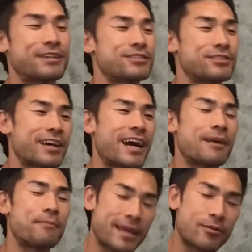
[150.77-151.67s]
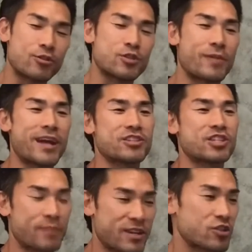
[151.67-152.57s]
to kind of make those matches
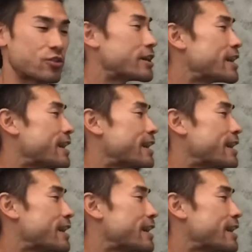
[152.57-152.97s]
special.